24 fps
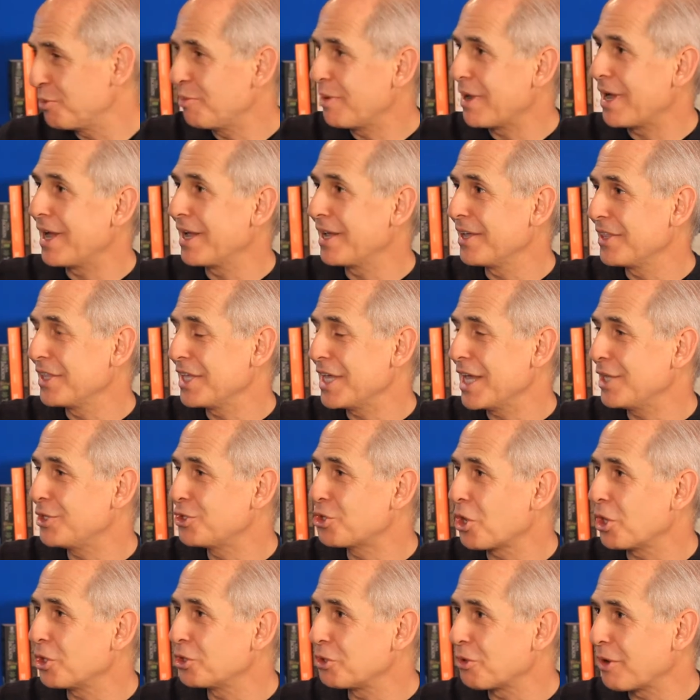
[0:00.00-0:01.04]
by the
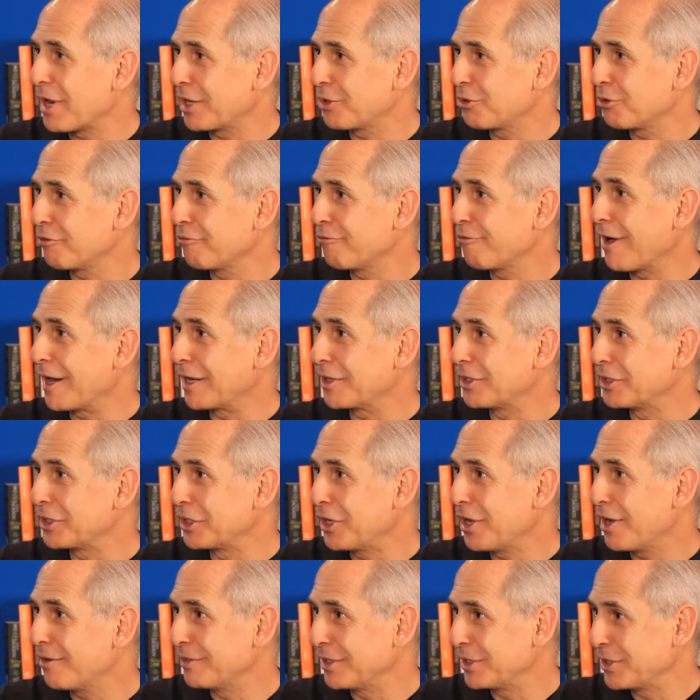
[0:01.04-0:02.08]
HR director of Franklin
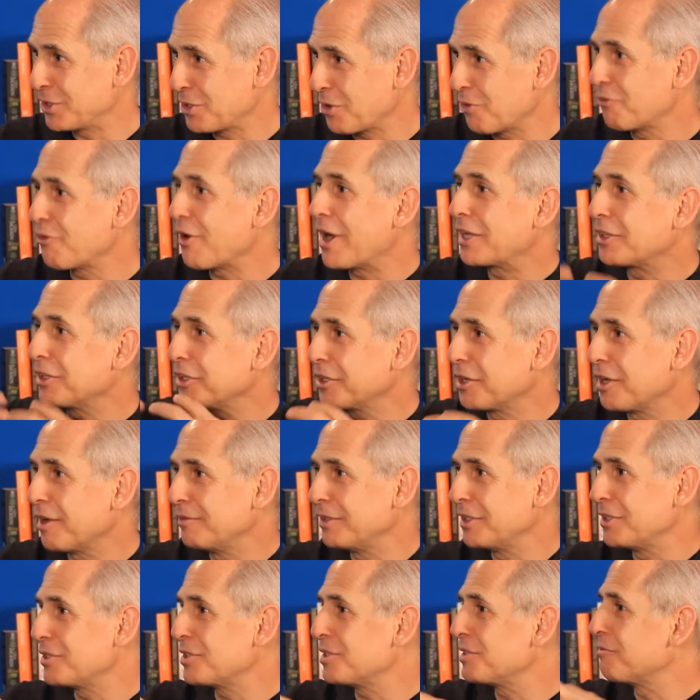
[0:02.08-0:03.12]
Covey. So Franklin Covey
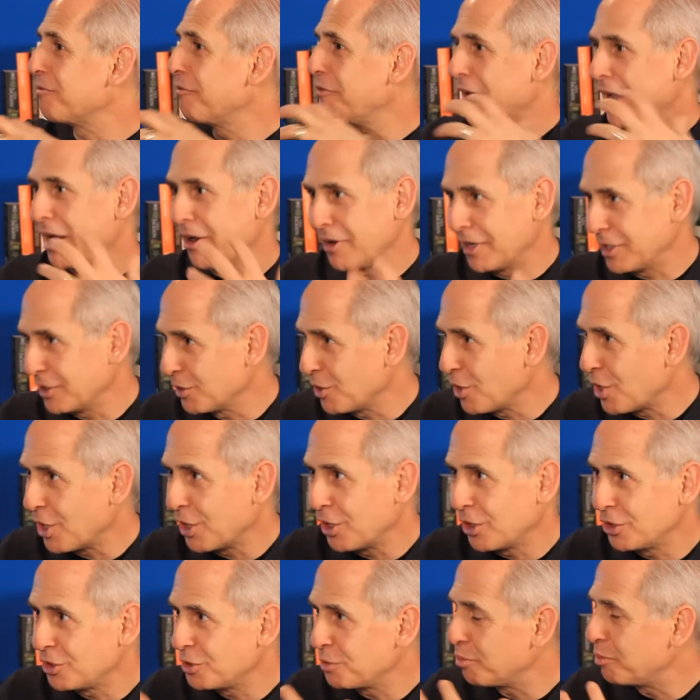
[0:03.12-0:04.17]
is this very
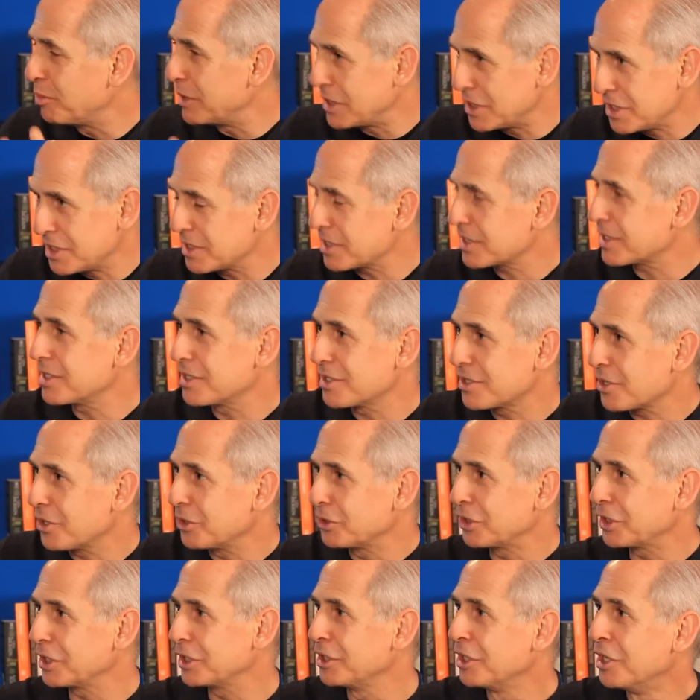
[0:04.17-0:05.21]
large business
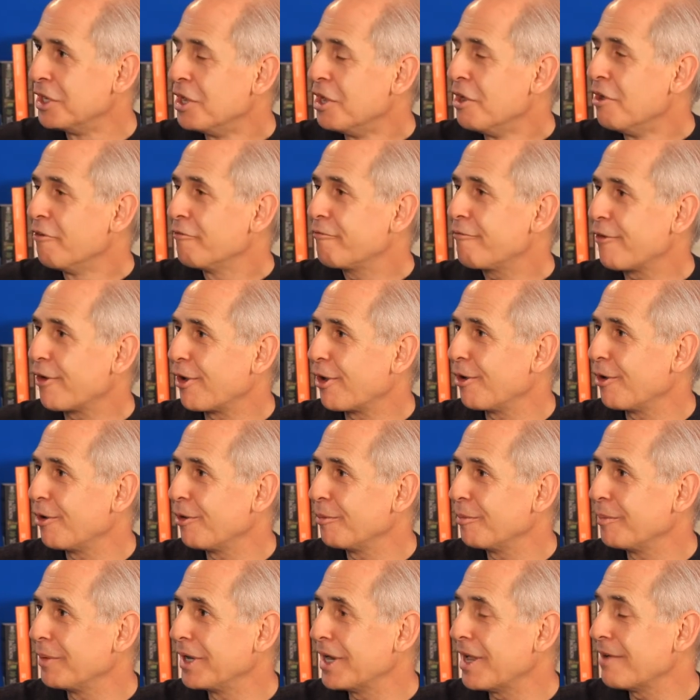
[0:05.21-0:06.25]
consulting
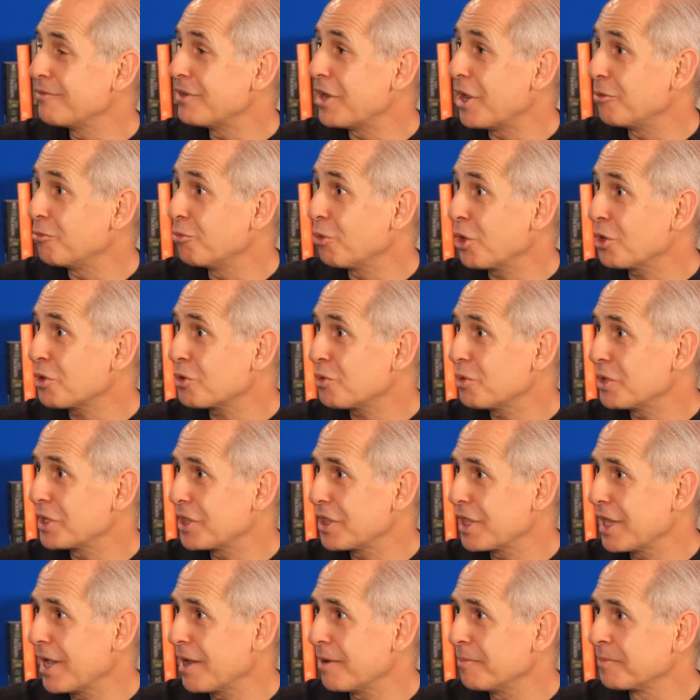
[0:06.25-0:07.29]
firm, and I've done work with
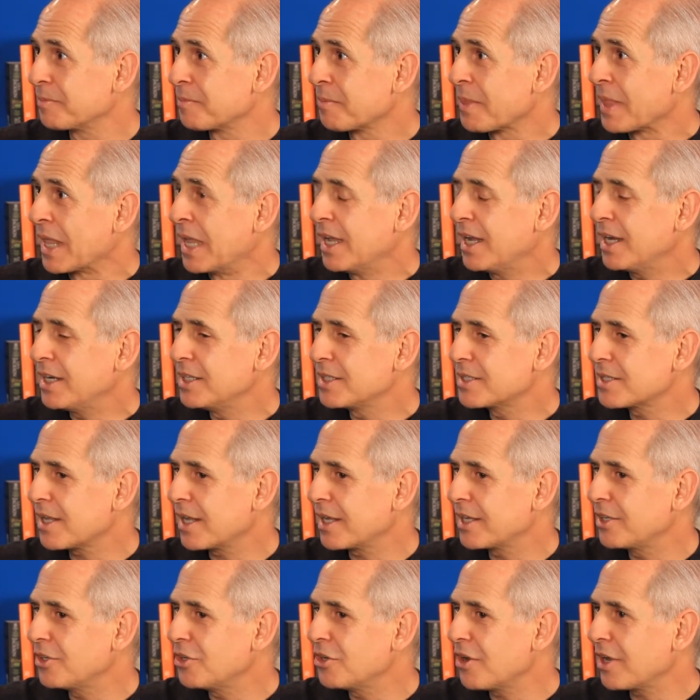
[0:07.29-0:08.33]
them. And he's
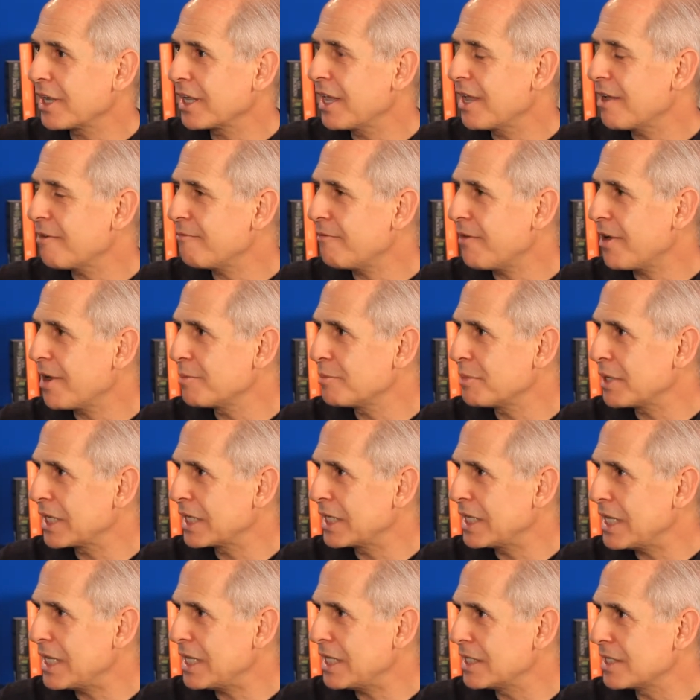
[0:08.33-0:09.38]
like, you know, I can't find my
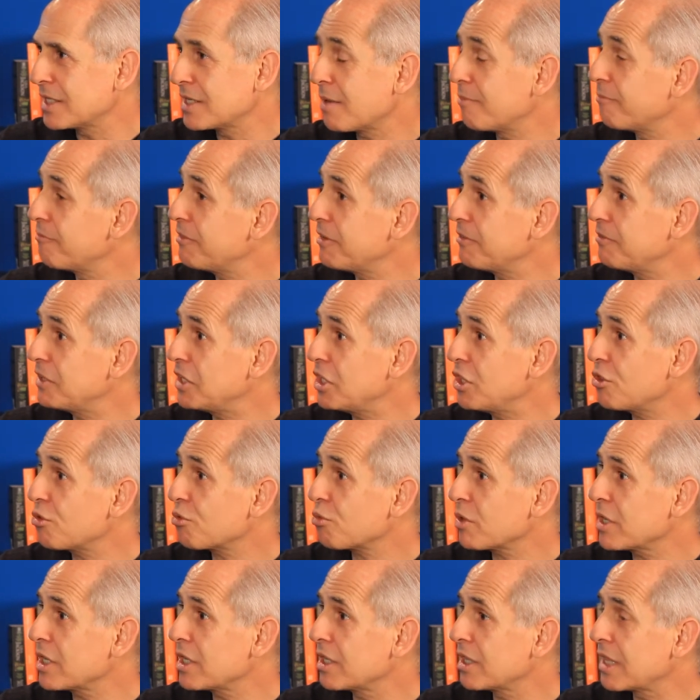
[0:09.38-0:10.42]
keys. I'm
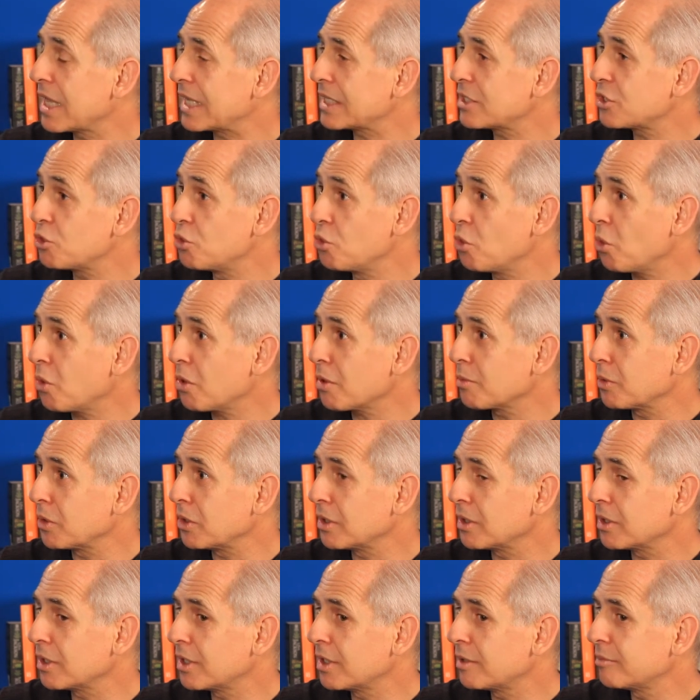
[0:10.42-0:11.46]
53. That's
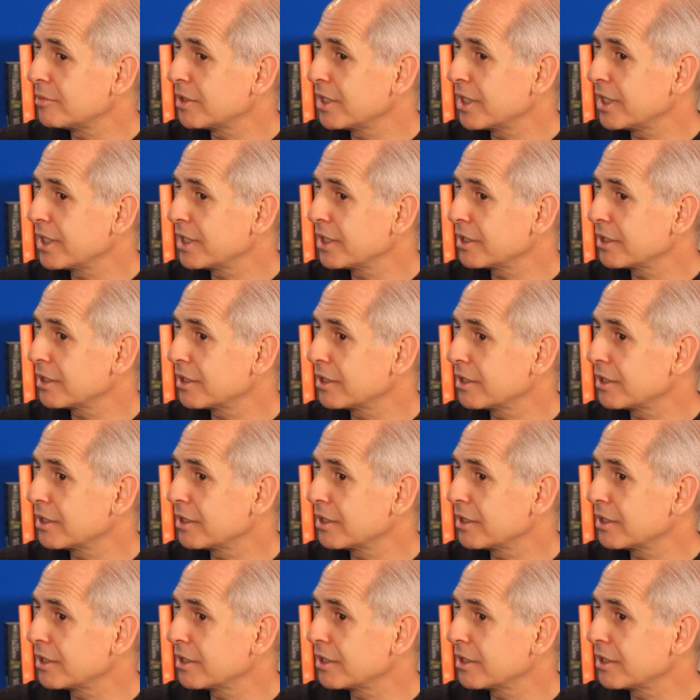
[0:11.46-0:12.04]
normal. I'm like,